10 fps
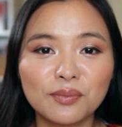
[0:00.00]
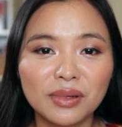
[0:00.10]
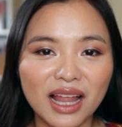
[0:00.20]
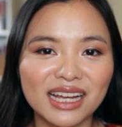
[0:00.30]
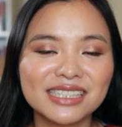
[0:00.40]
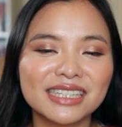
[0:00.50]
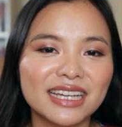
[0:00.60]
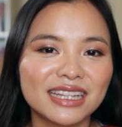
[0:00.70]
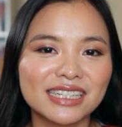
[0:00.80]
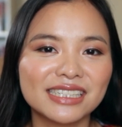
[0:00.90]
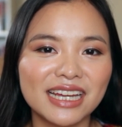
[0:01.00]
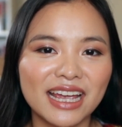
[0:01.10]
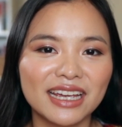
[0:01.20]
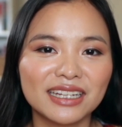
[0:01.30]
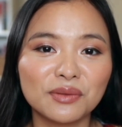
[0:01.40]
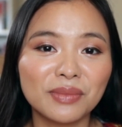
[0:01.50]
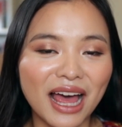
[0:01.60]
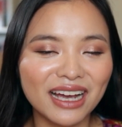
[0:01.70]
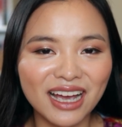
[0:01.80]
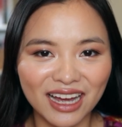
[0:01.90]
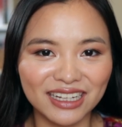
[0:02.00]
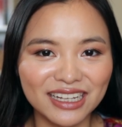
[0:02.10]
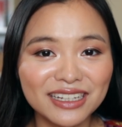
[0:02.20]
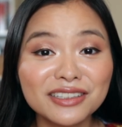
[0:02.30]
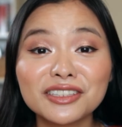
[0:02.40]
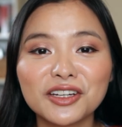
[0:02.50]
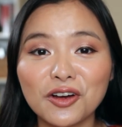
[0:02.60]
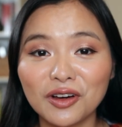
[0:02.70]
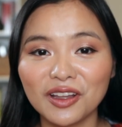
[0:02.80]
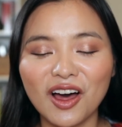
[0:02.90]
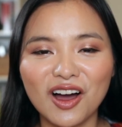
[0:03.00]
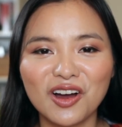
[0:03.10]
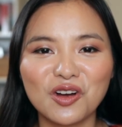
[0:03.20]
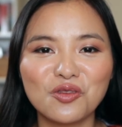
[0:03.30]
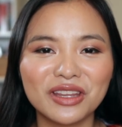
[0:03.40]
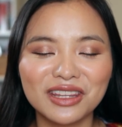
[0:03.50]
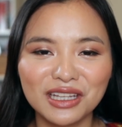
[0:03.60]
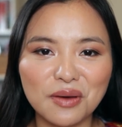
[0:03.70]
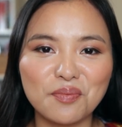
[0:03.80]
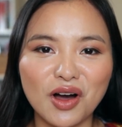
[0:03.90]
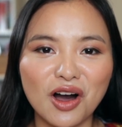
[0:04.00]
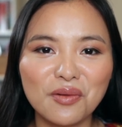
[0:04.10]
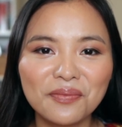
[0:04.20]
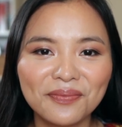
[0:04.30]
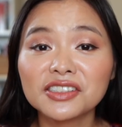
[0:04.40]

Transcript: blush in the shade Black Honey to go along with the lip balm.